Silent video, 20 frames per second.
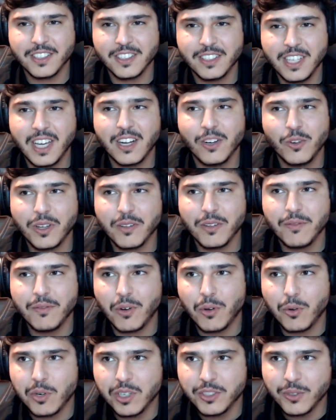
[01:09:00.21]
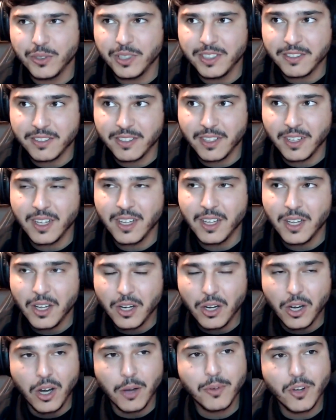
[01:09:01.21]
And looking forward to his
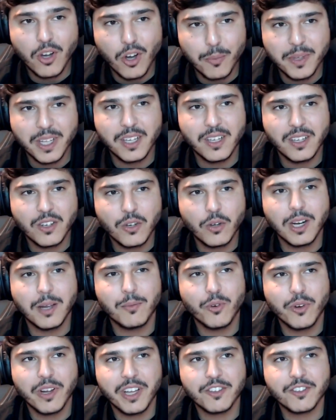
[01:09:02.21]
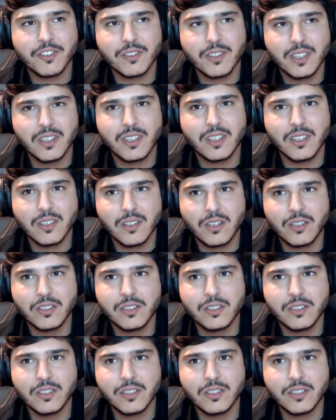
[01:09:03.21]
upcoming collaboration on